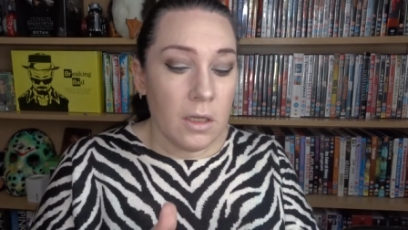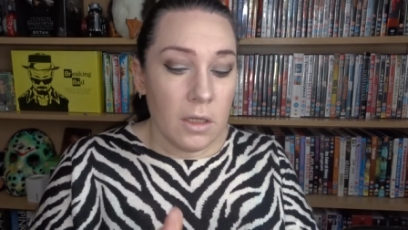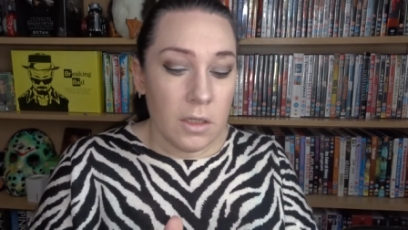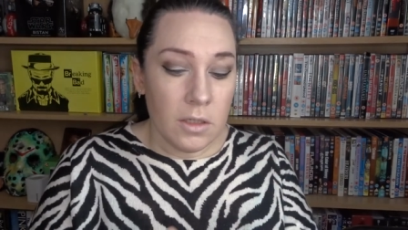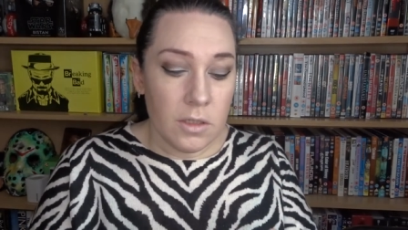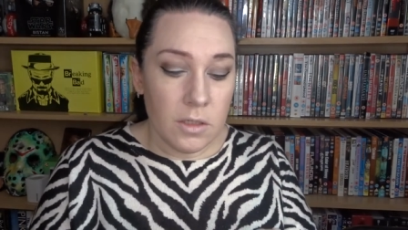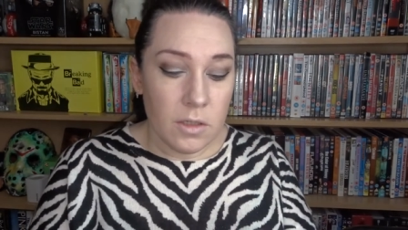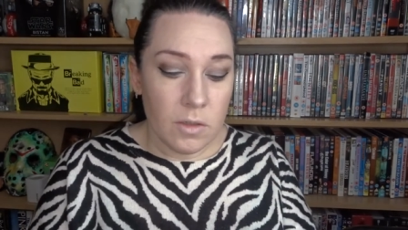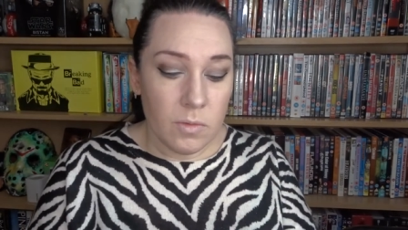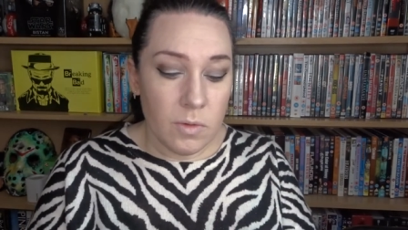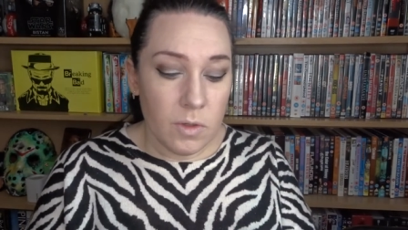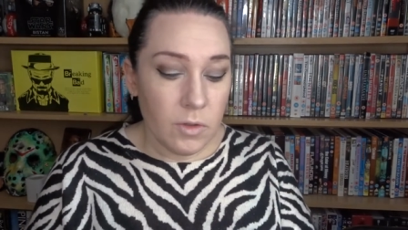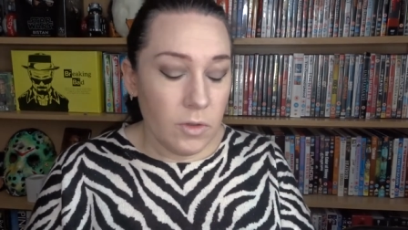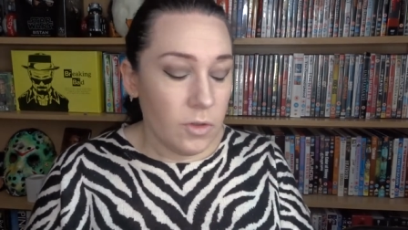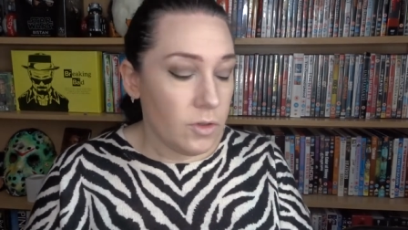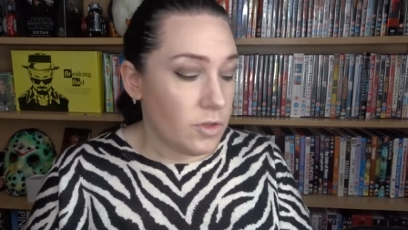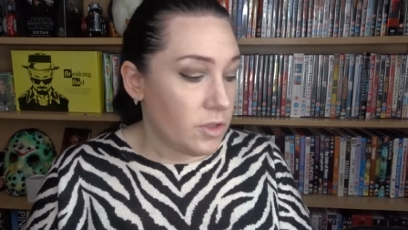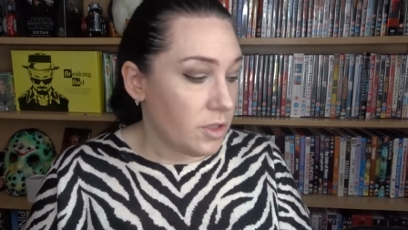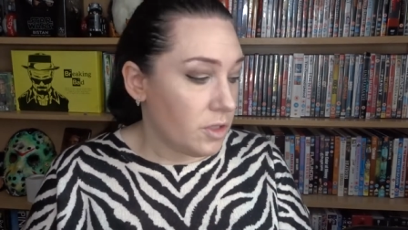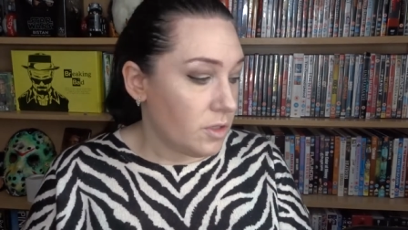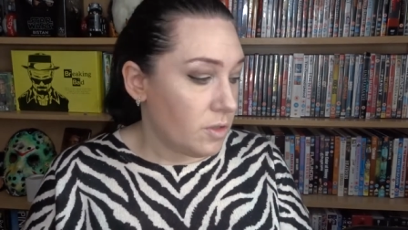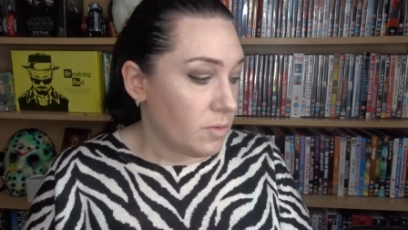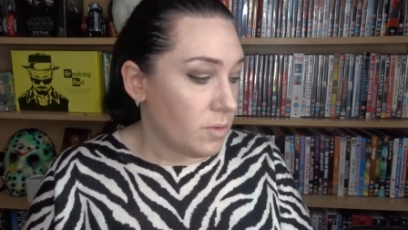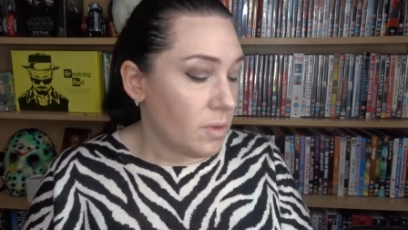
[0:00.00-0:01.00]
so I'll use
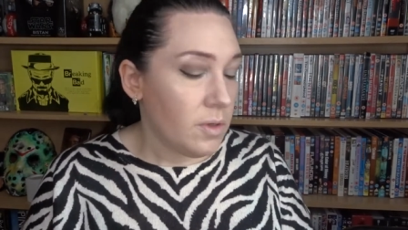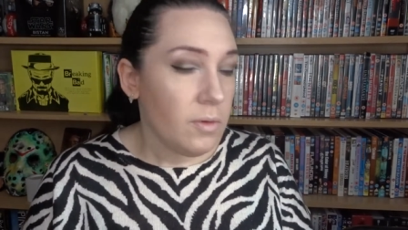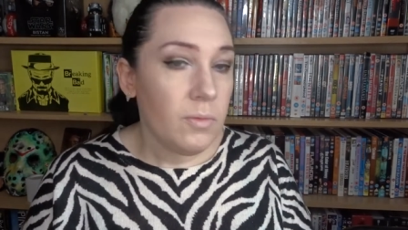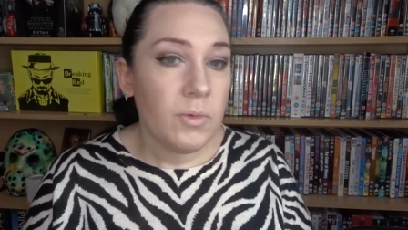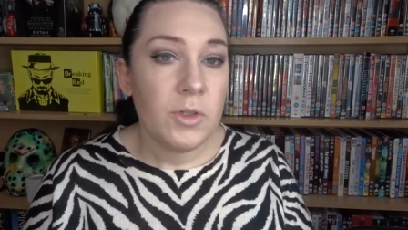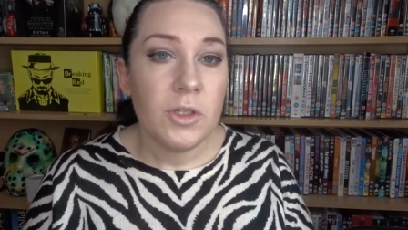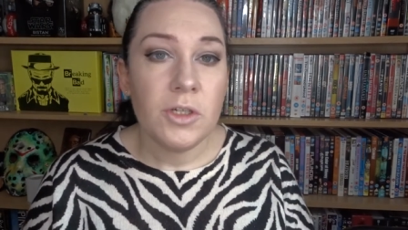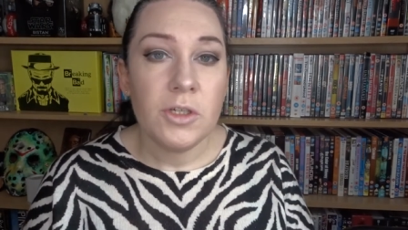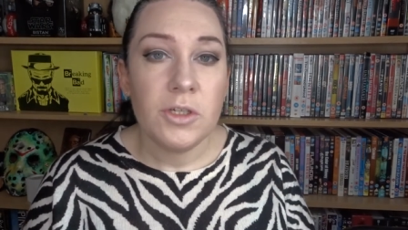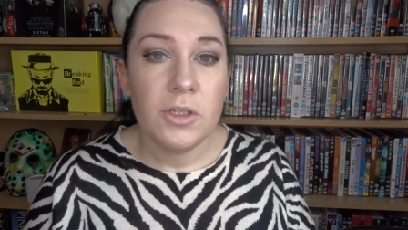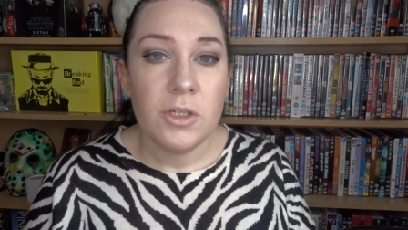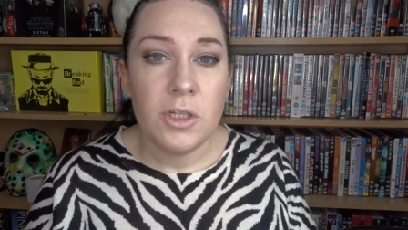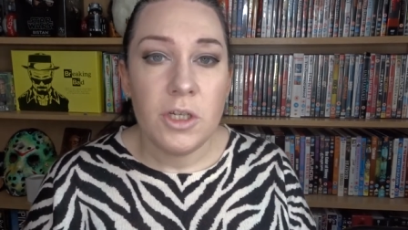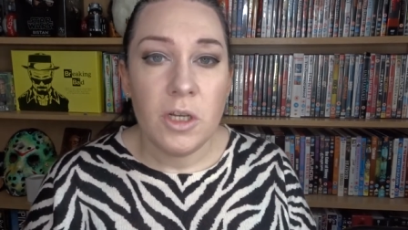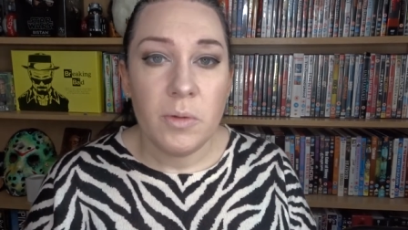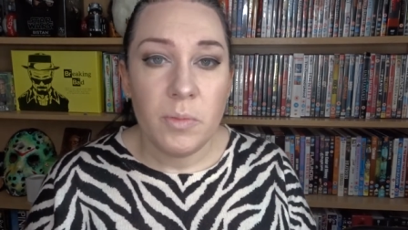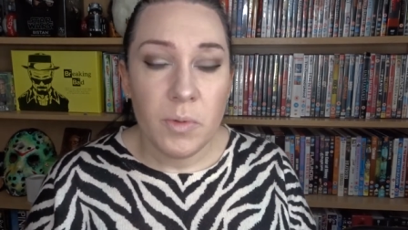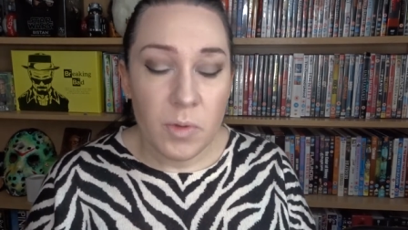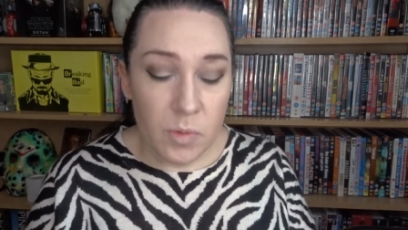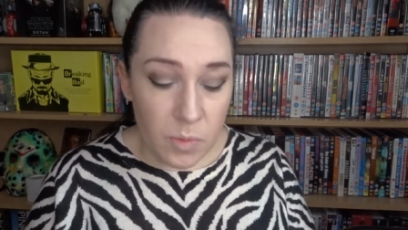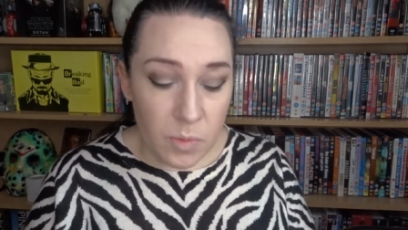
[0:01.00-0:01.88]
this one, which is the cheaper